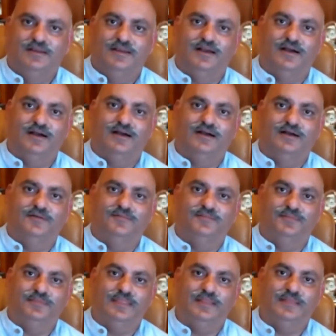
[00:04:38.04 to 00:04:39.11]

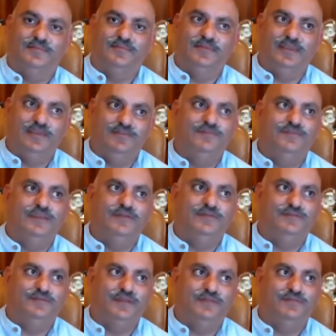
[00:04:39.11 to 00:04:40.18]
Um, if
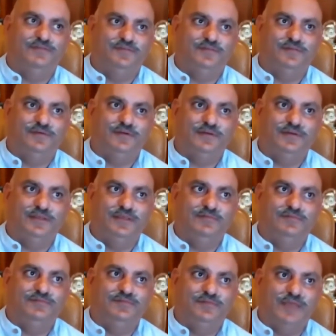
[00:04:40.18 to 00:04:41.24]
if if
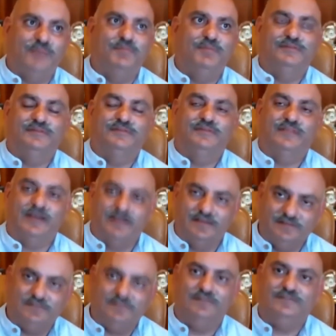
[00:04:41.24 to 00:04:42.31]
if some businesses are
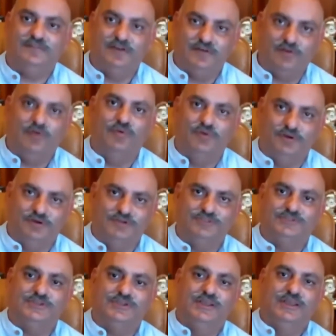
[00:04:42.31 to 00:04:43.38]
consistent
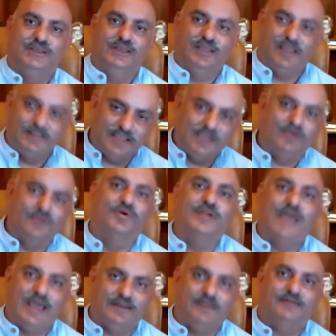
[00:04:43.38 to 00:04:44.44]
cloners and they're good
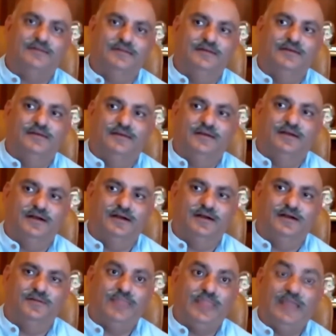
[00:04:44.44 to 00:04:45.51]
at it,
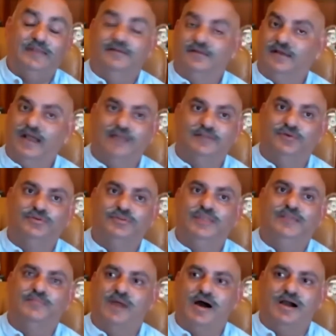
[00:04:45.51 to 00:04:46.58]
uh, and I don't
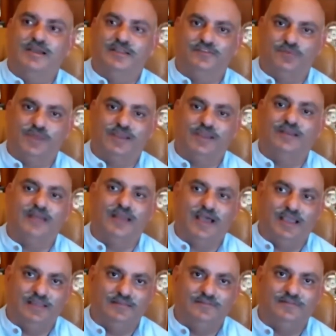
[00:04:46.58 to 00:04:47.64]
think markets
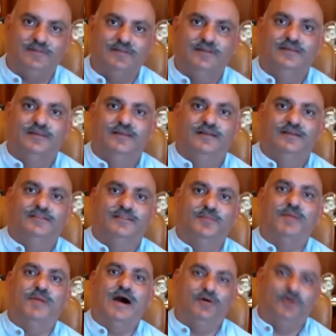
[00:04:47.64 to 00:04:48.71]
recognize the
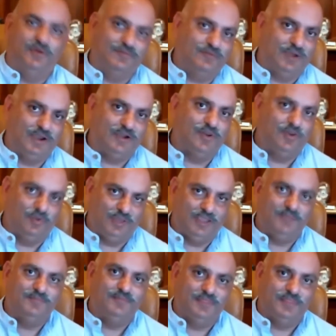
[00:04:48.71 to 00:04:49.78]
power of great
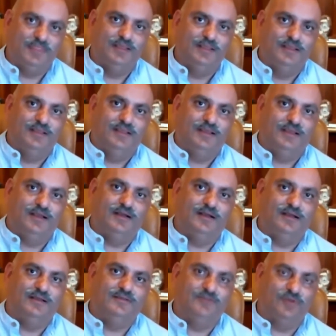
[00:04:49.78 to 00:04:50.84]
cloning.
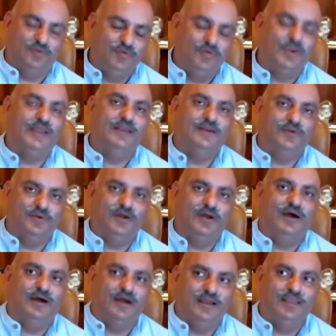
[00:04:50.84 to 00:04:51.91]
Uh, so if you can
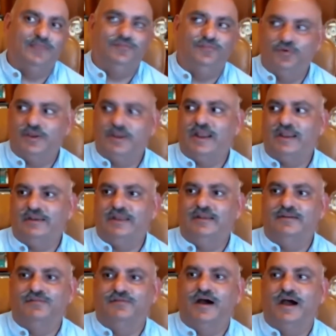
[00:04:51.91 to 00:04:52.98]
if you can
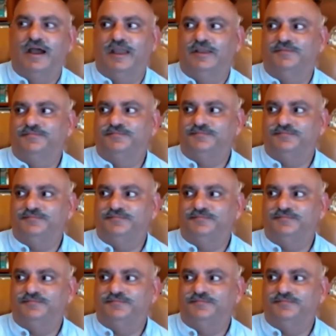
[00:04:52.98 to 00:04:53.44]
identify